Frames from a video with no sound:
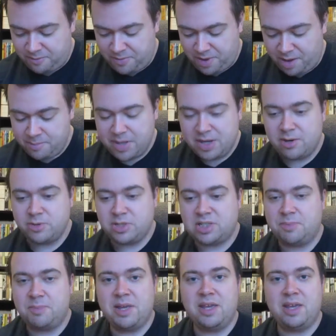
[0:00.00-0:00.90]

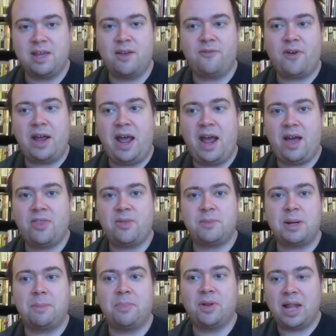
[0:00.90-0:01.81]
unbeknownst to me, if I had them
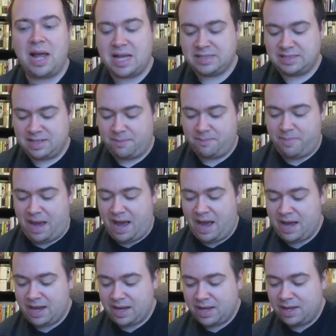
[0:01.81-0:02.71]
in a plastic
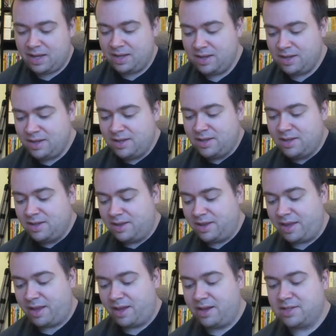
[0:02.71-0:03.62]
bag,
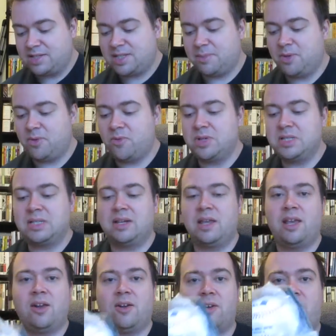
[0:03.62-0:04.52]
like some of the ones in
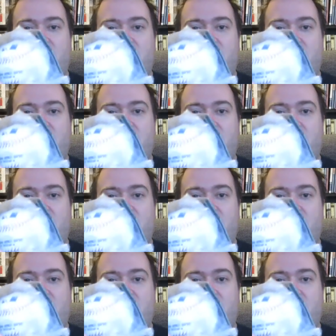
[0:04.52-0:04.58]
here,